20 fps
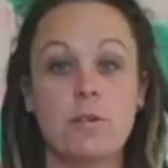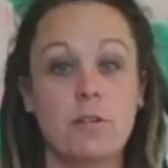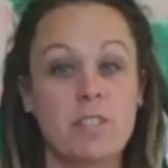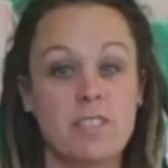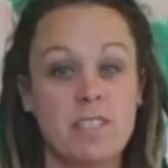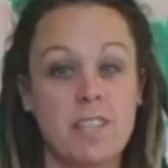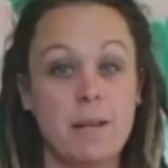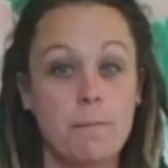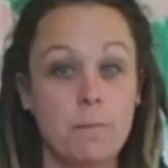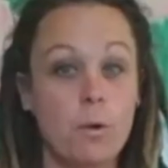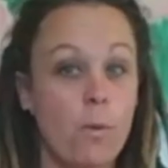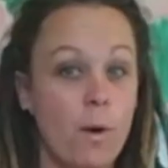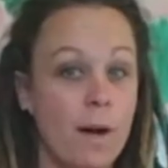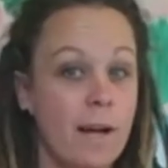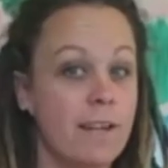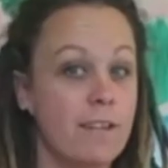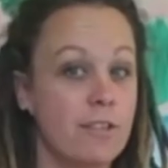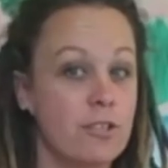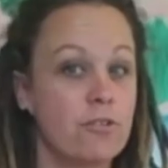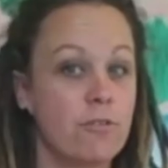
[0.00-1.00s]
because I am
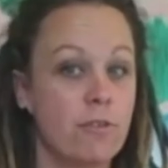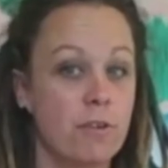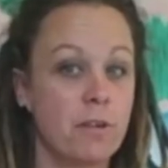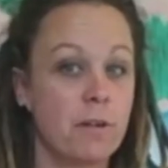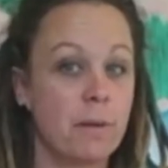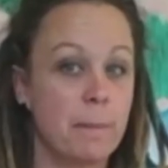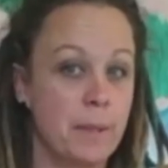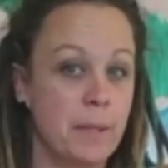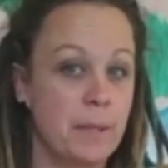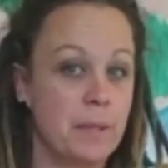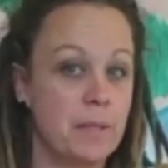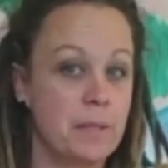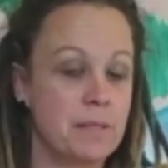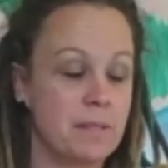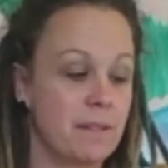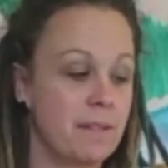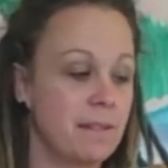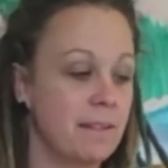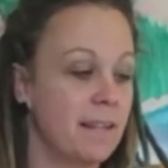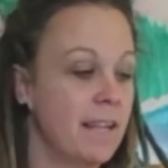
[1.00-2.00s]
quite a strong
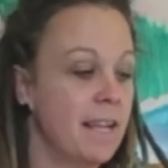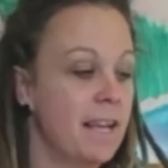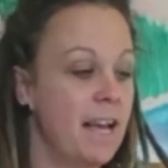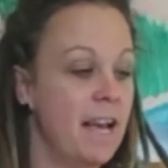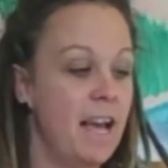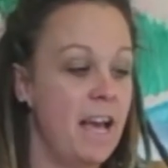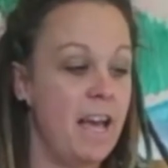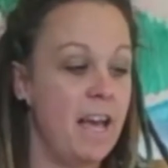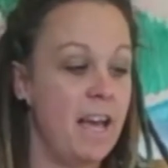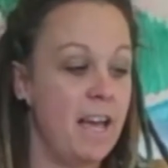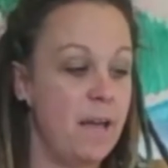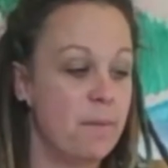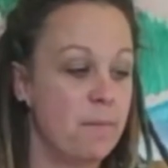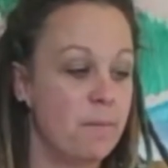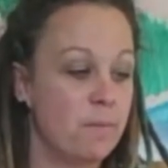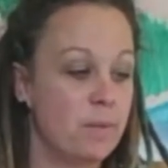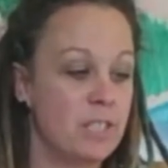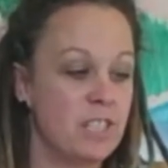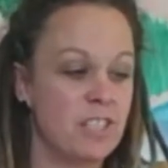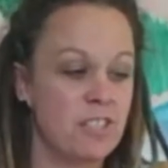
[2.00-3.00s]
person,
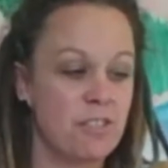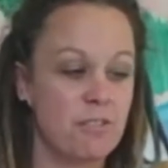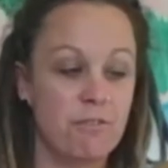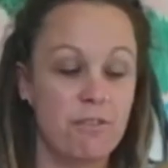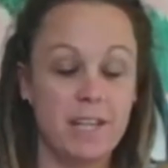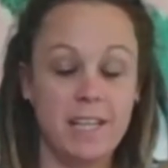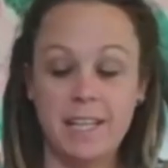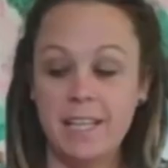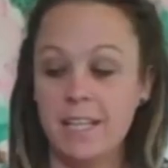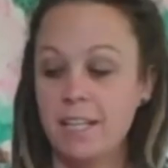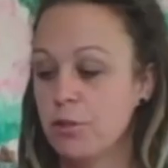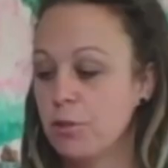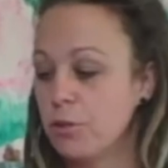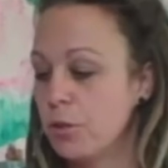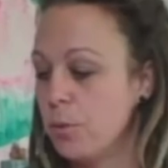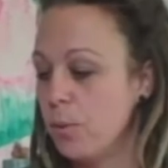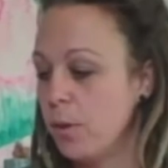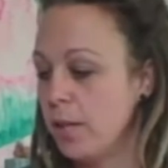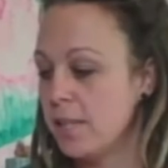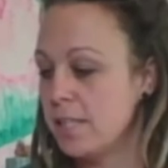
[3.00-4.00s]
which is a really good
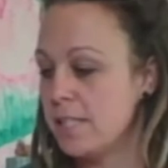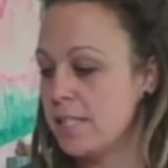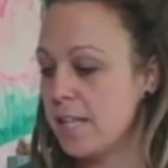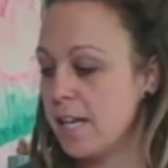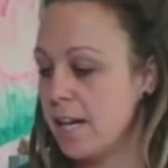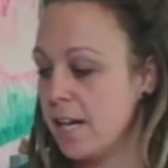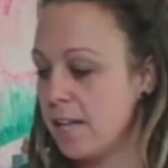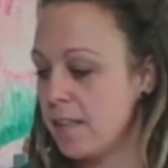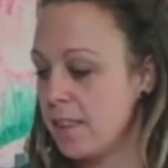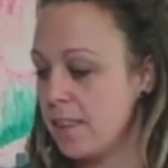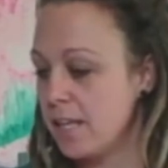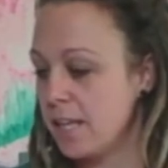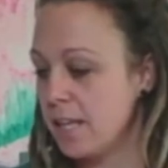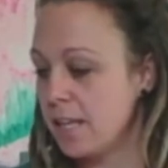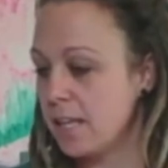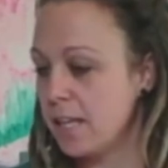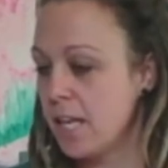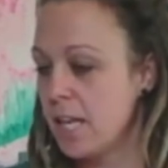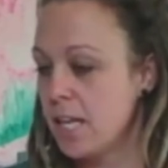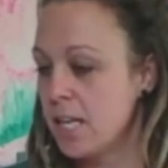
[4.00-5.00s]
quality, I
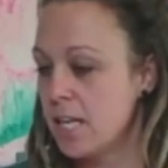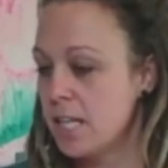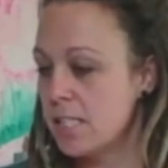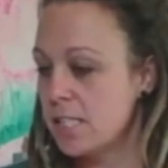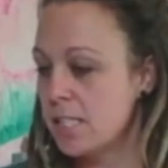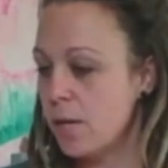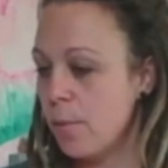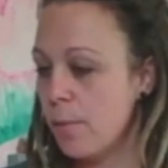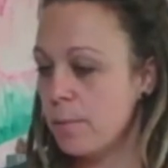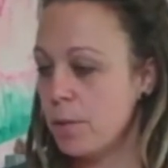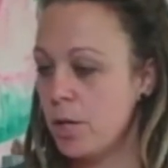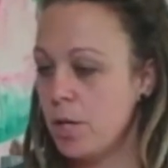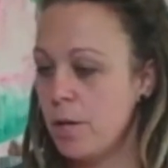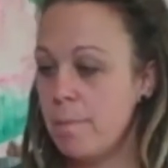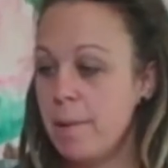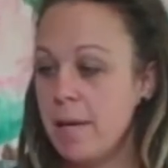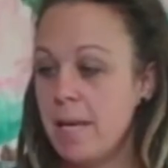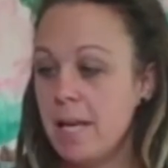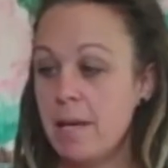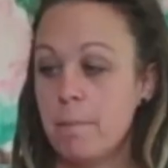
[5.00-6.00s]
think. So I'm going
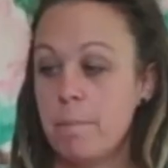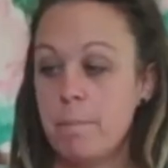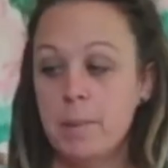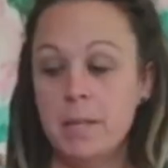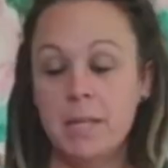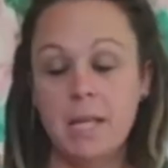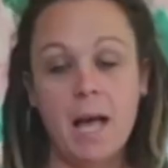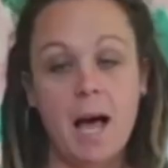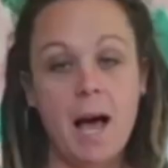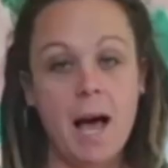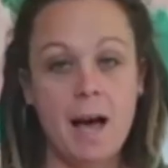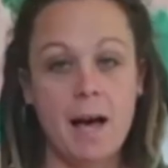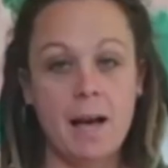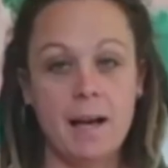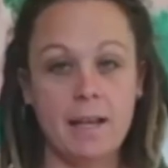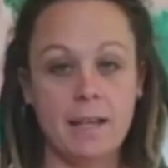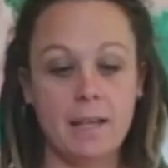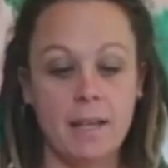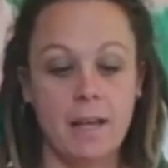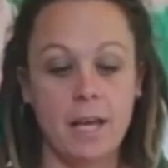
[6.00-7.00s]
to pick
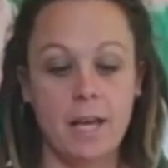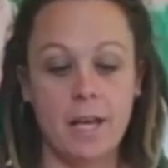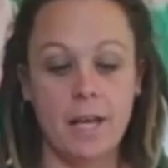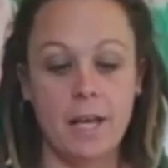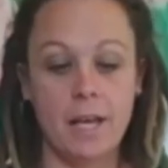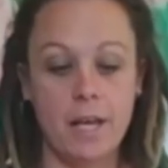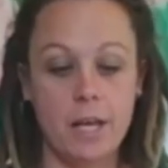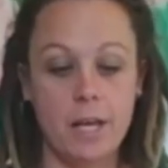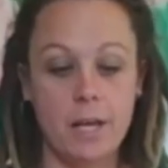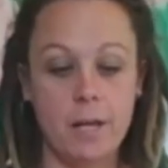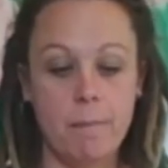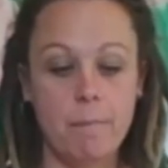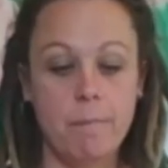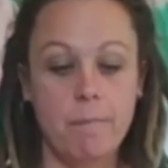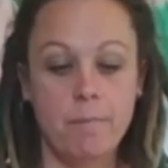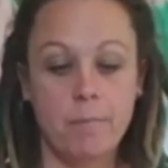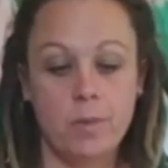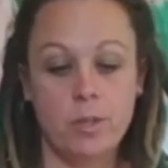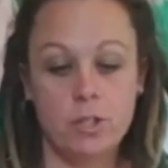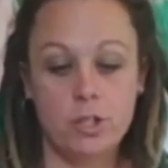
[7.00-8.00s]
black
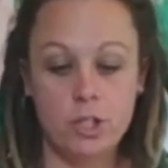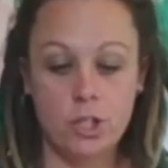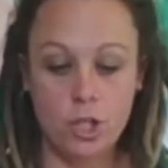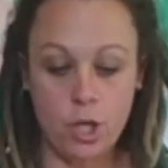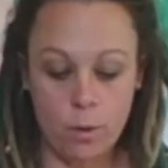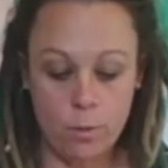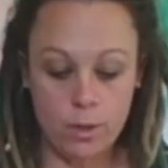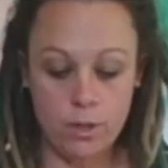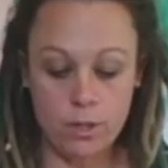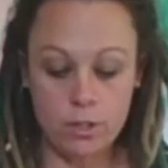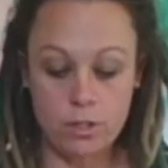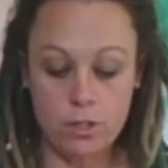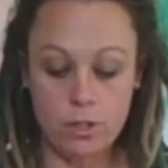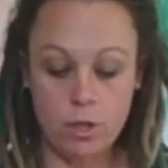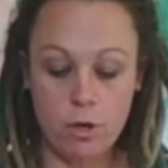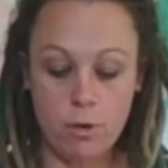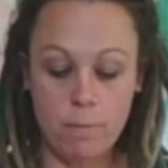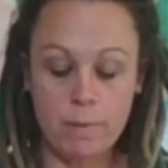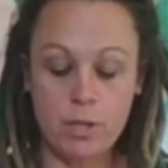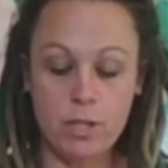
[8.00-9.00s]
to go on the
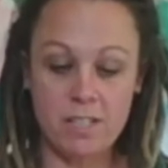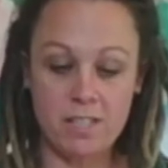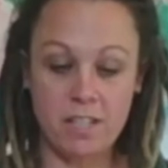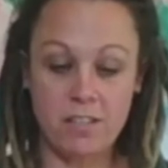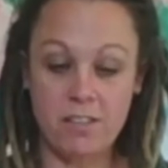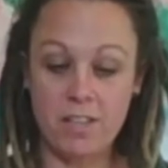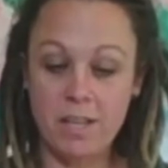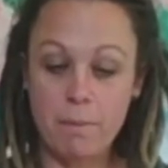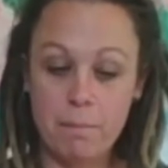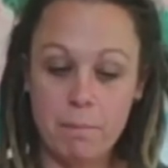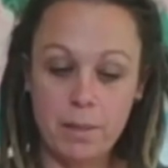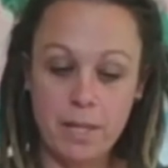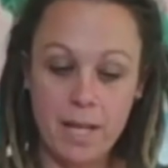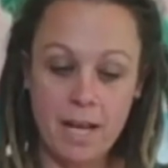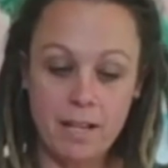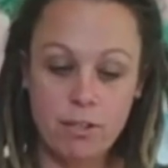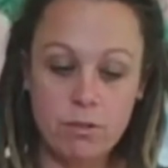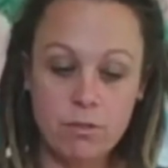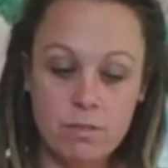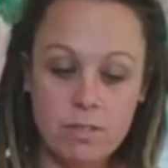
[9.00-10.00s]
stone because I think
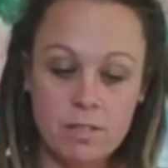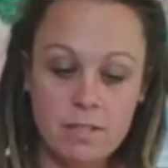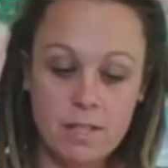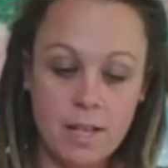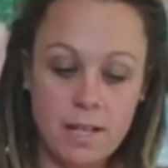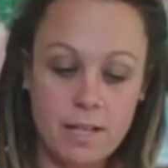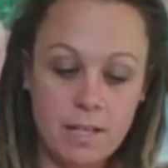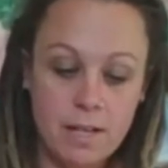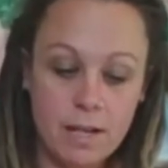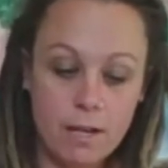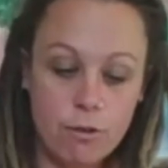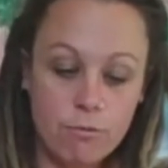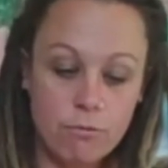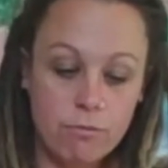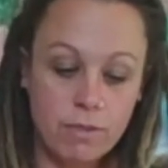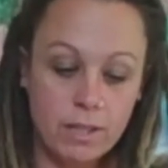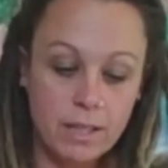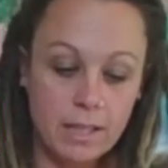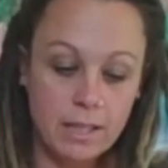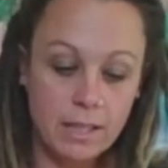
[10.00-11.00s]
black will stand out
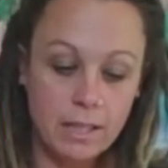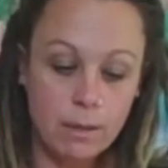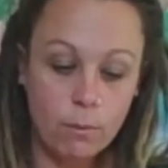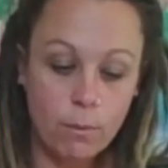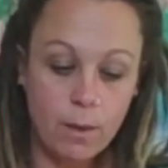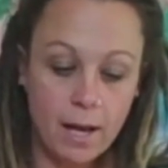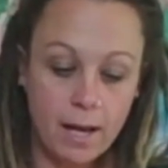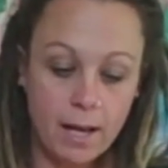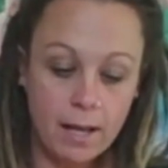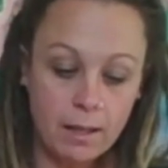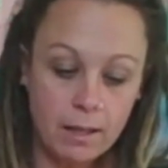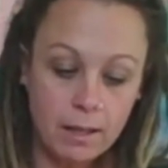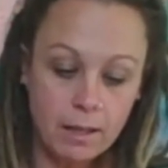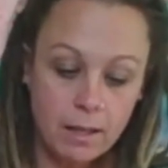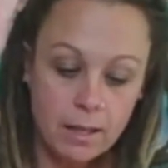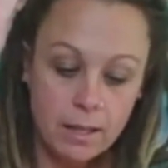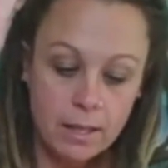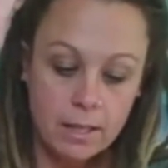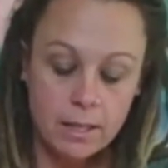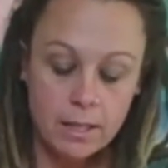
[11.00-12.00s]
really well.
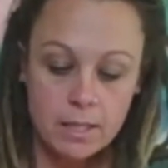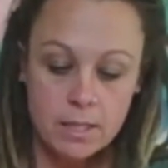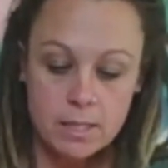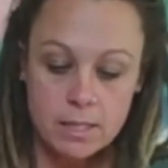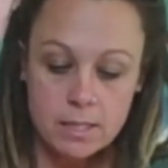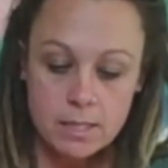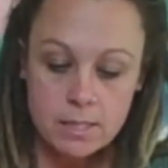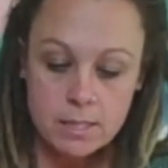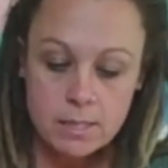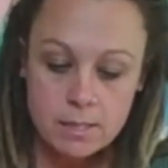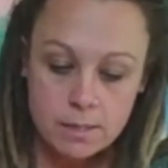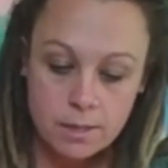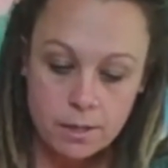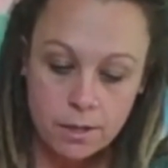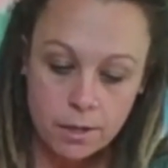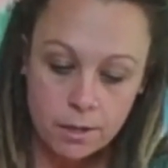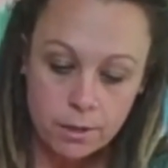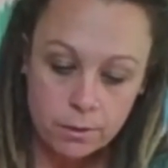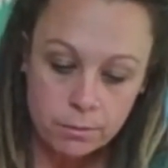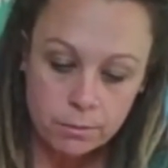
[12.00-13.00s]

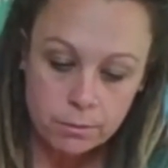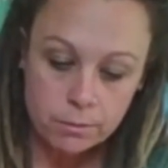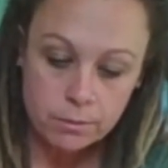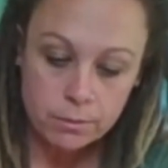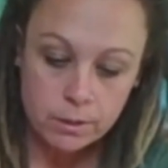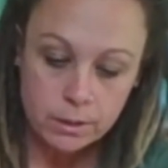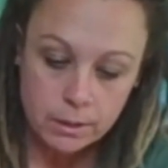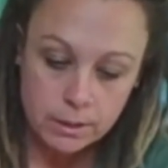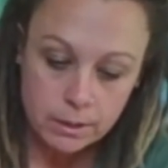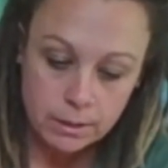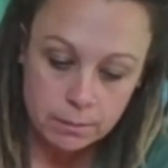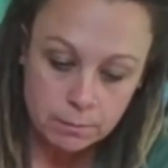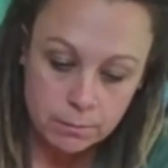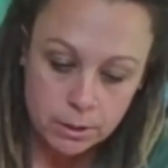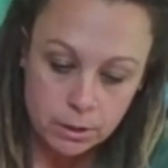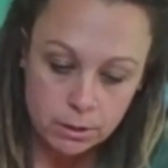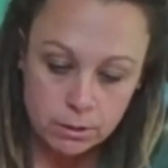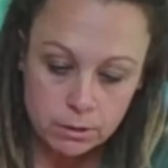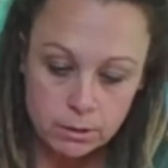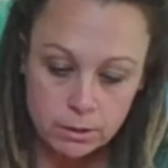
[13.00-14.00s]
So I'm
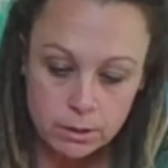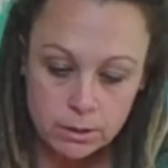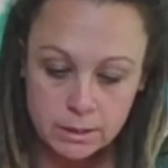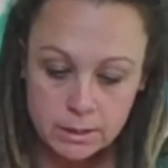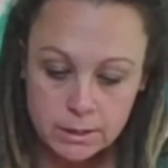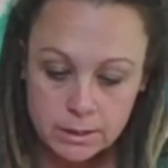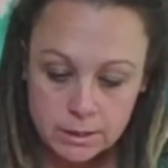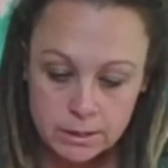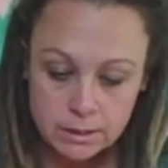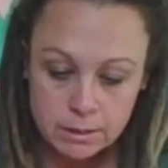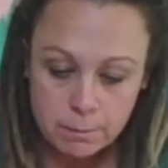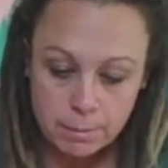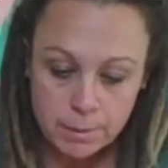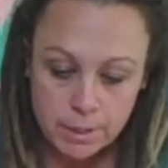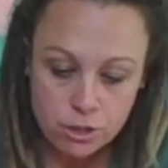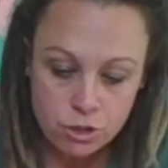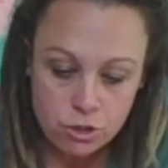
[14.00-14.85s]
gonna, this is a bit